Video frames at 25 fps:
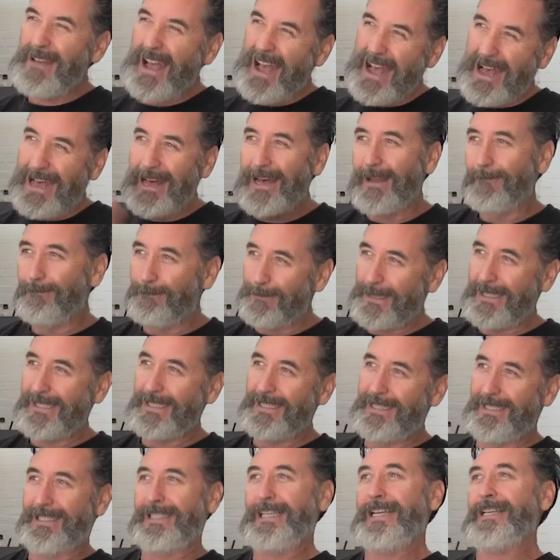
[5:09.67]
art
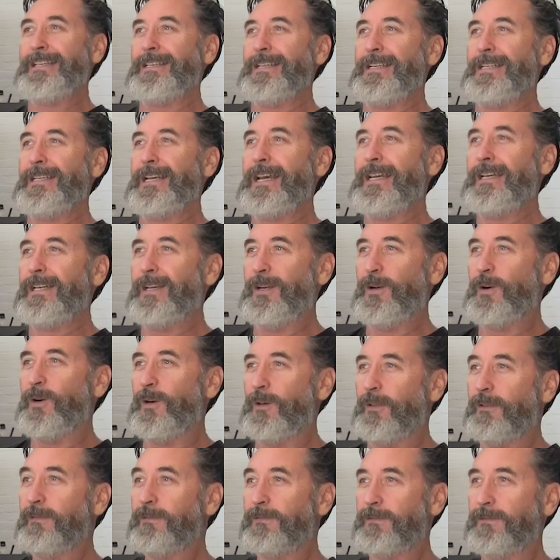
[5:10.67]
business hasn't taken
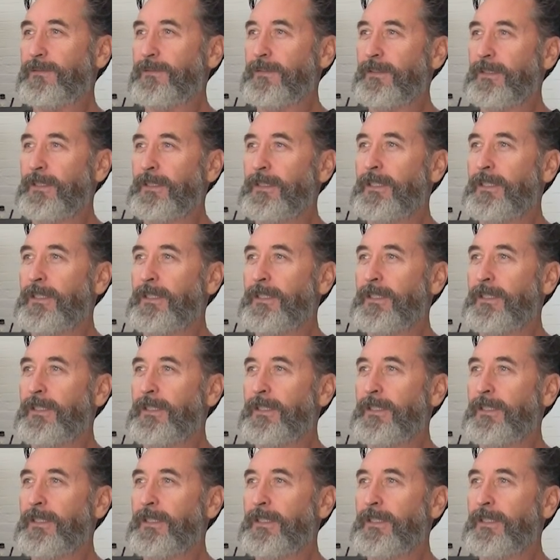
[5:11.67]
off,